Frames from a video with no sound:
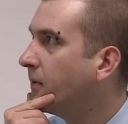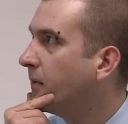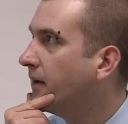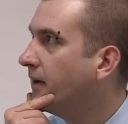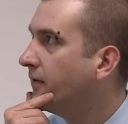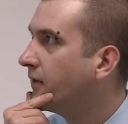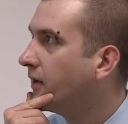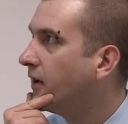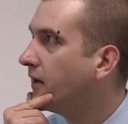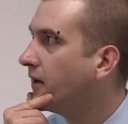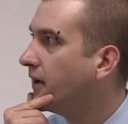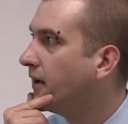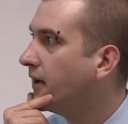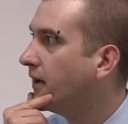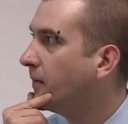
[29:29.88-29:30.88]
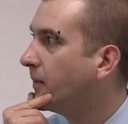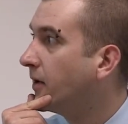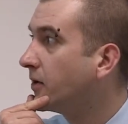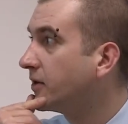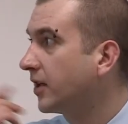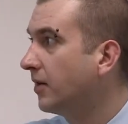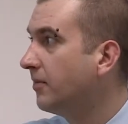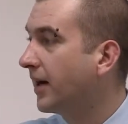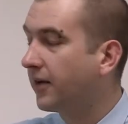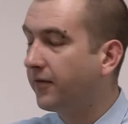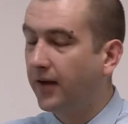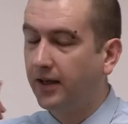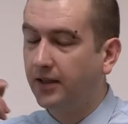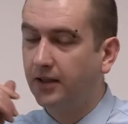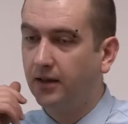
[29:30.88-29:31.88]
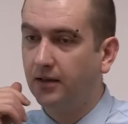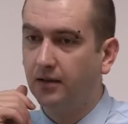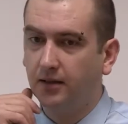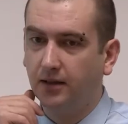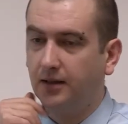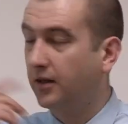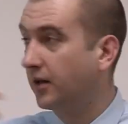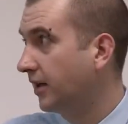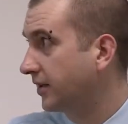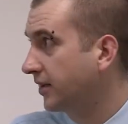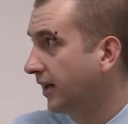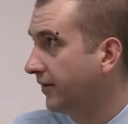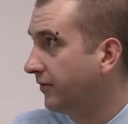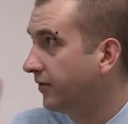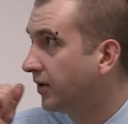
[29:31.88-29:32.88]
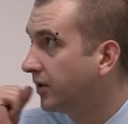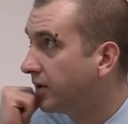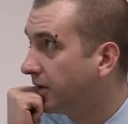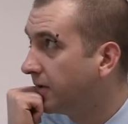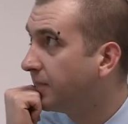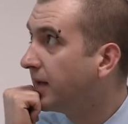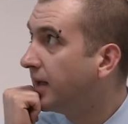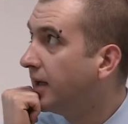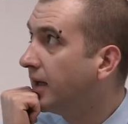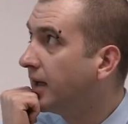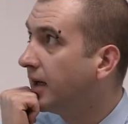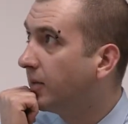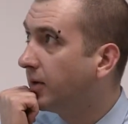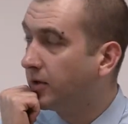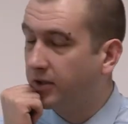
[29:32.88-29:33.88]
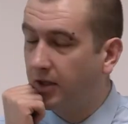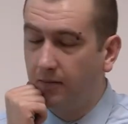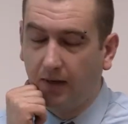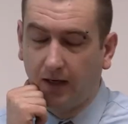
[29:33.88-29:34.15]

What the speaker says: We also manufacture, this is on our site in Runcorn, we also